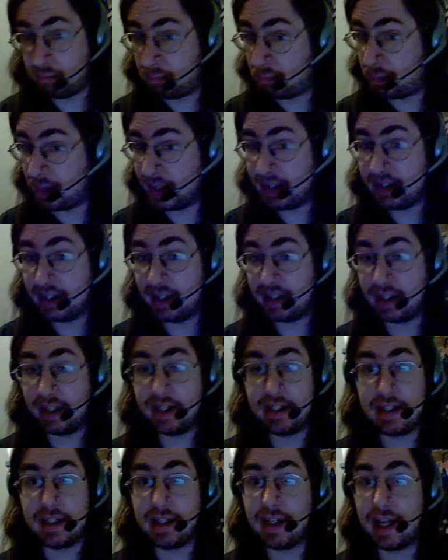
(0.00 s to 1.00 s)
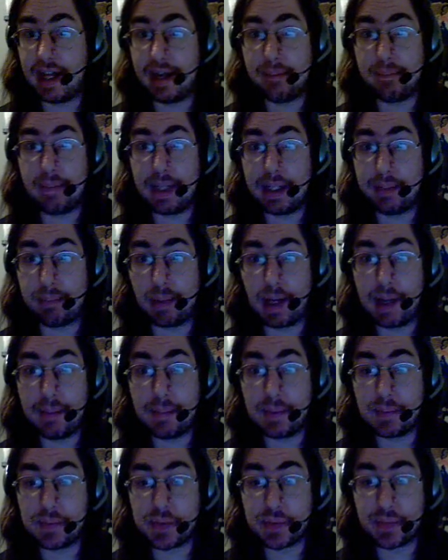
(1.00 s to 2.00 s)
Bet that they didn't have many
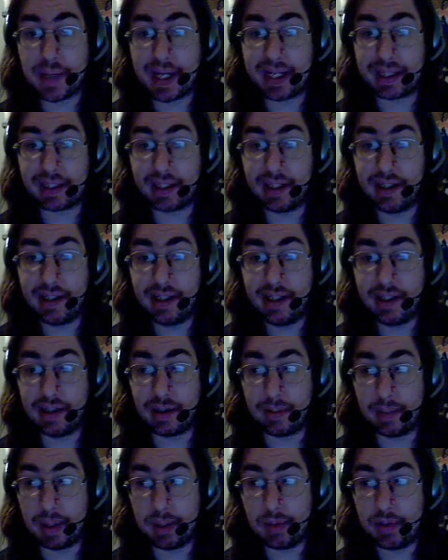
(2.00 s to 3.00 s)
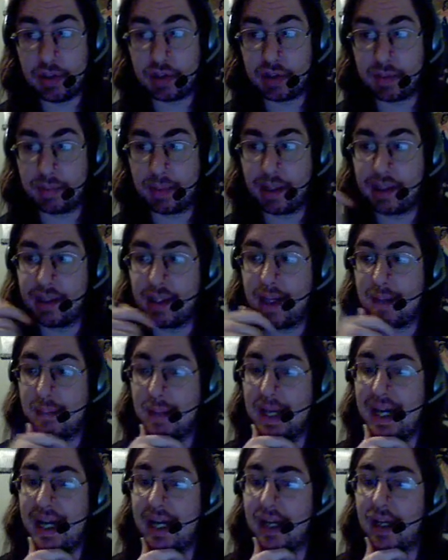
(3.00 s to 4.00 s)
problems back then either. Maybe we should bring that
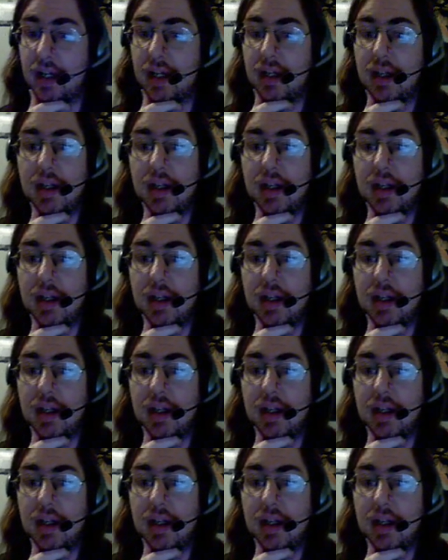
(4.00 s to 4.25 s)
back.